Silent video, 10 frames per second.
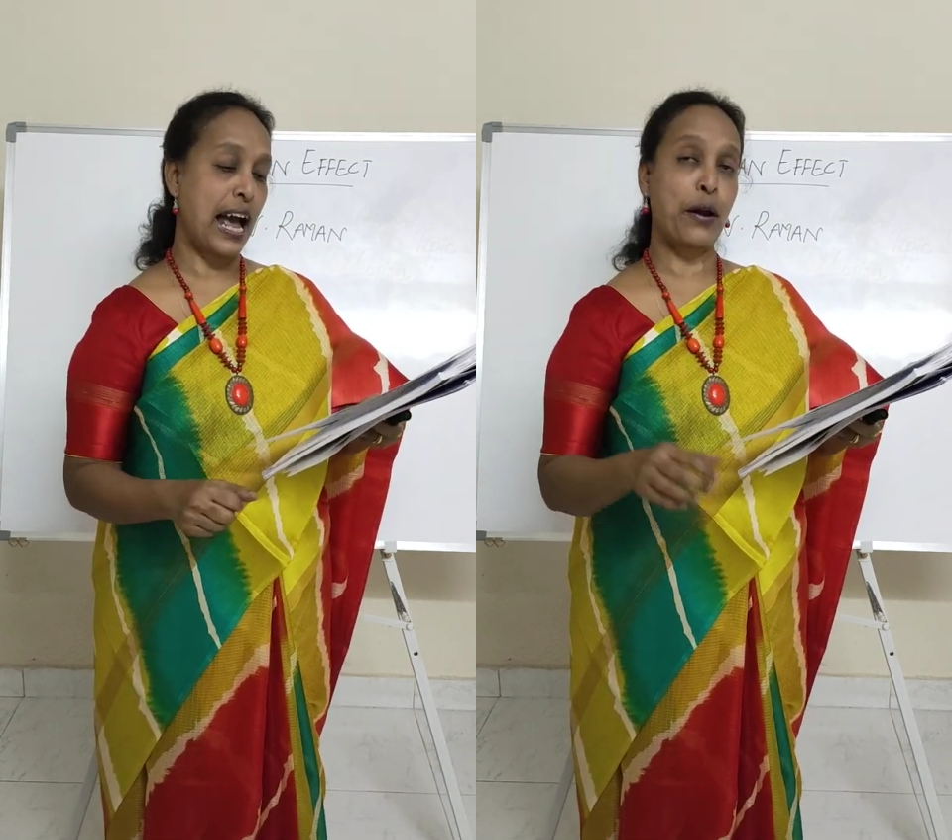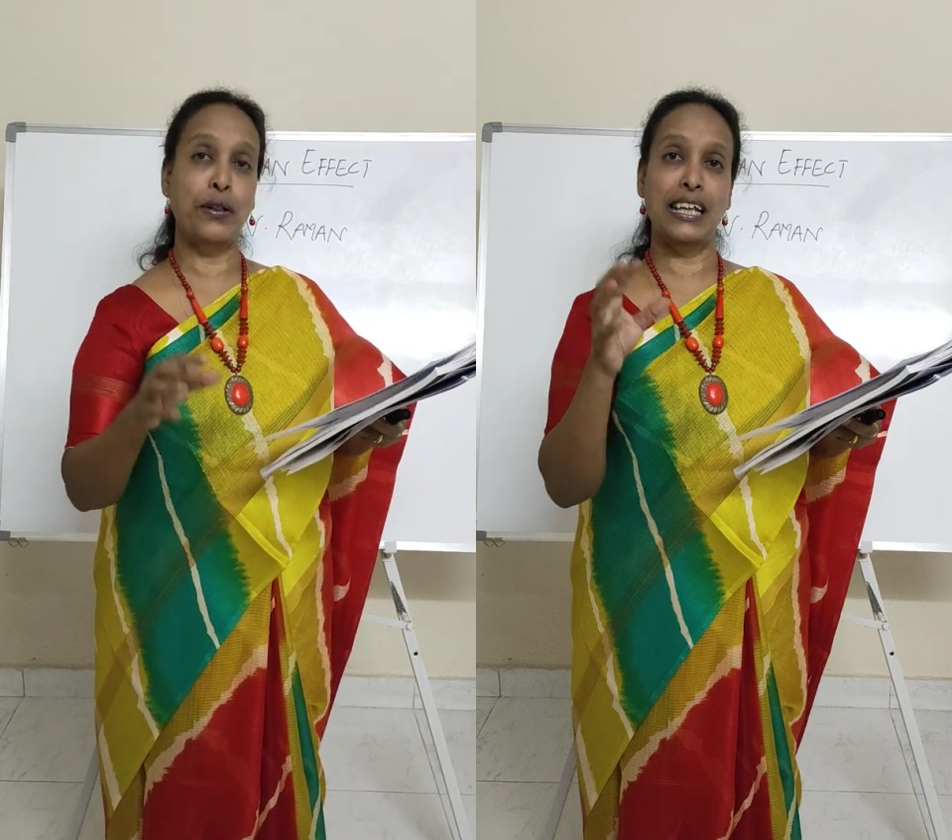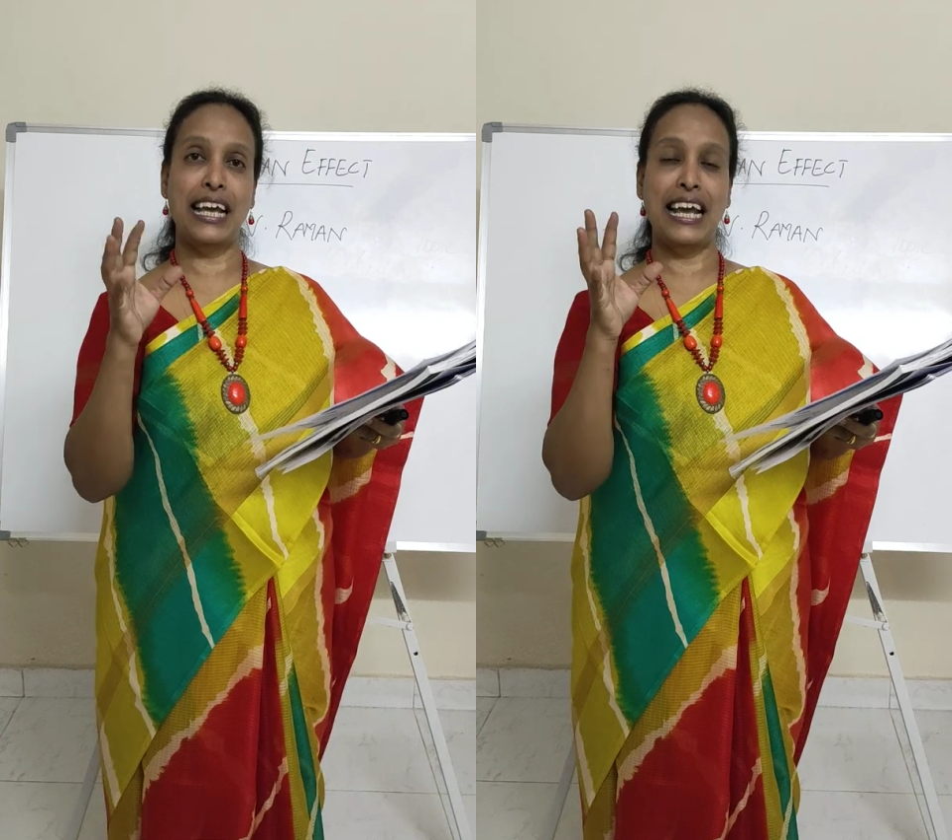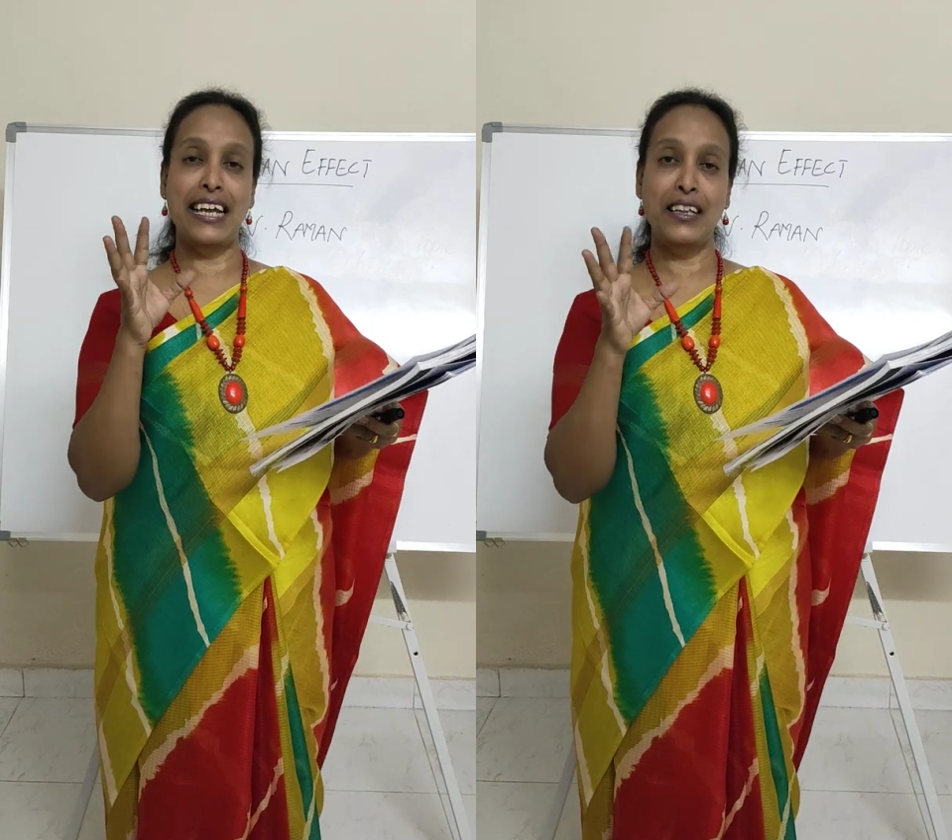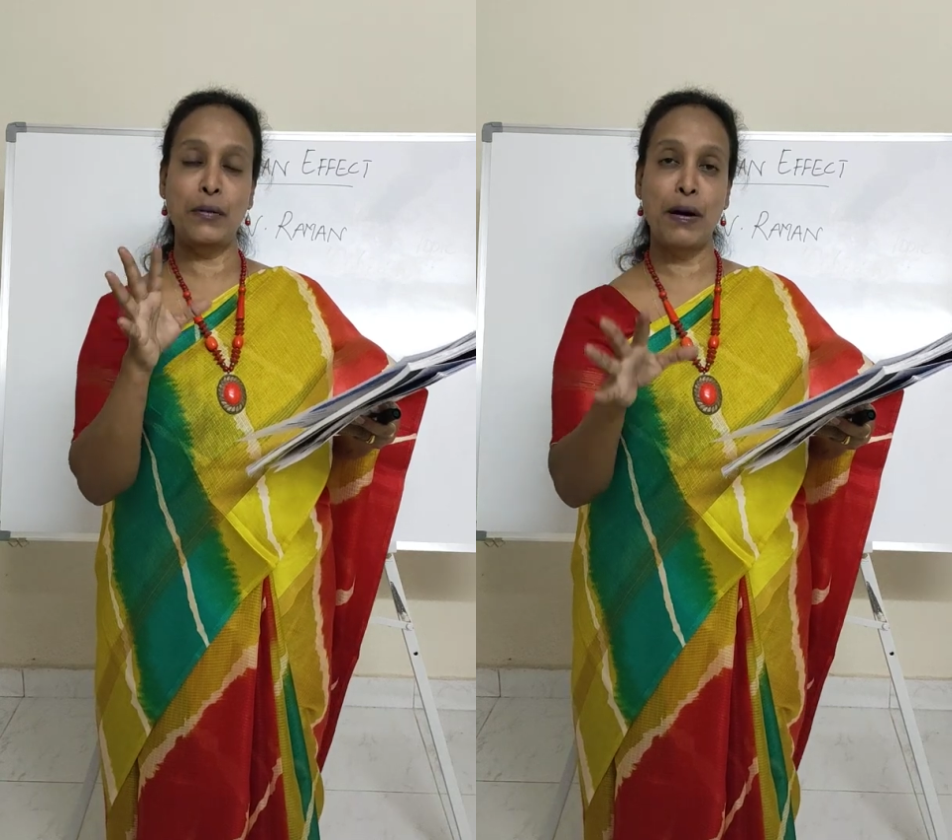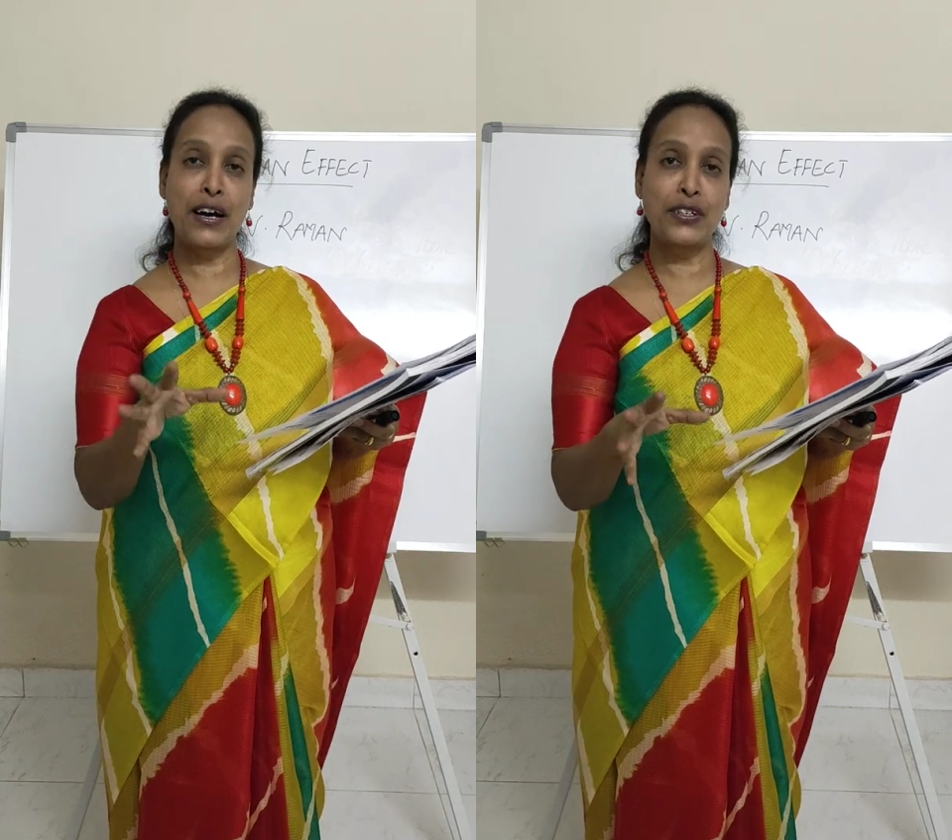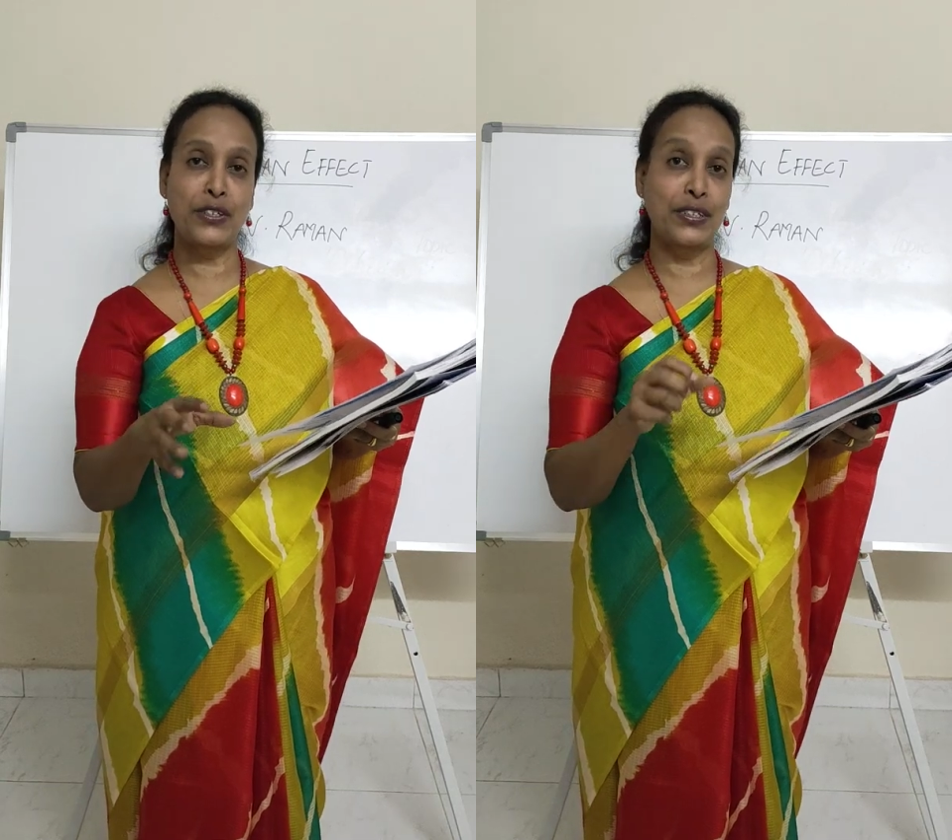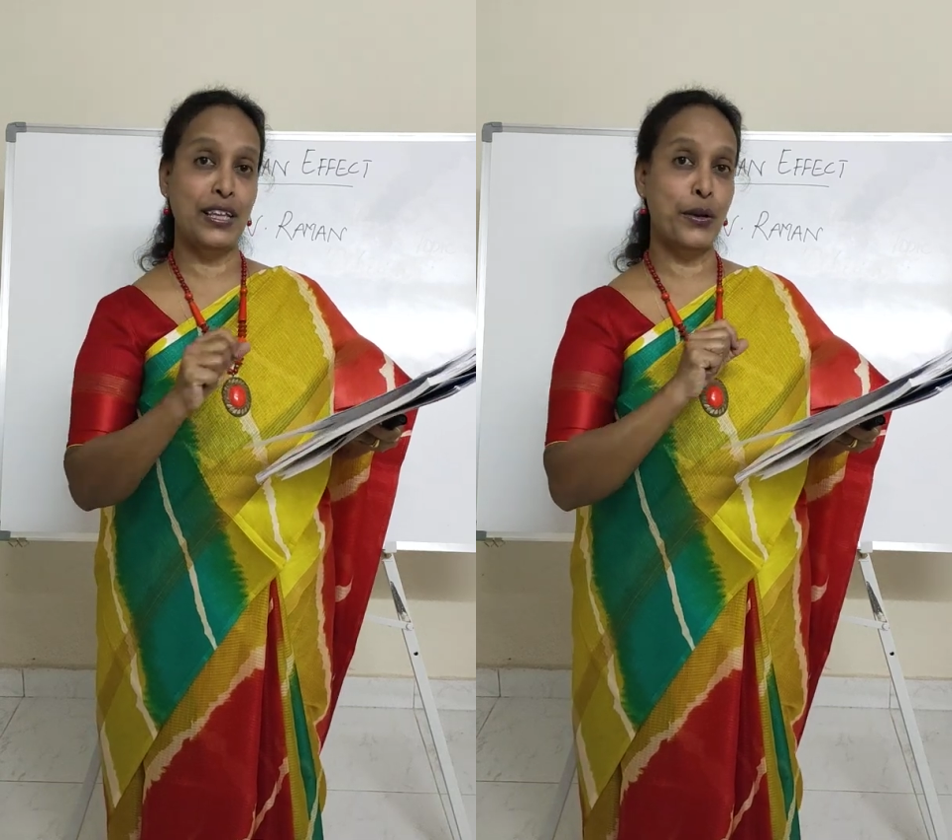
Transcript: And on the 8th March,